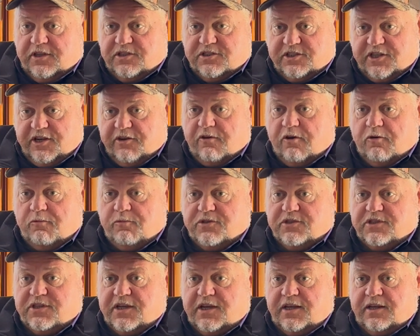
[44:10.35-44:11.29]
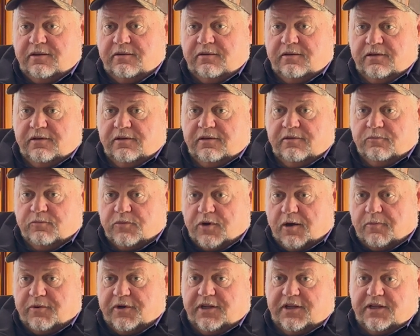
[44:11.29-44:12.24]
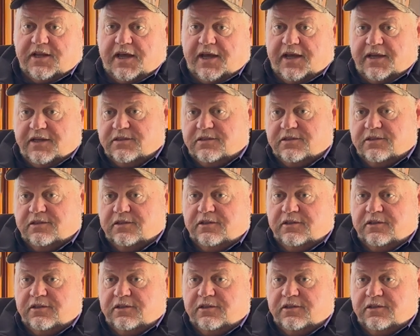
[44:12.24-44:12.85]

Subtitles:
a 0% property tax.